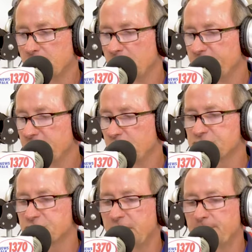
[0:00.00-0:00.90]
uh, video
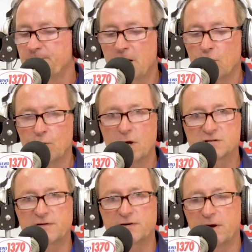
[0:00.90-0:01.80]
screen. We
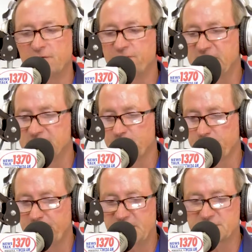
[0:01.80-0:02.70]
also have a great Facebook
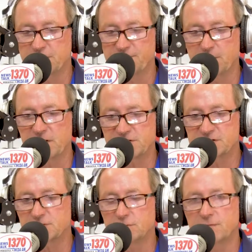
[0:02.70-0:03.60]
page, so if you want to
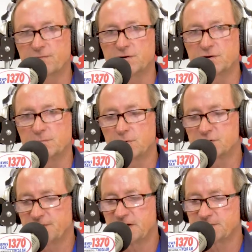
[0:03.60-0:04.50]
just Google Frontier
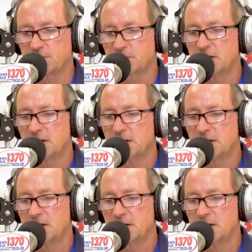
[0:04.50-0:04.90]
Motors Facebook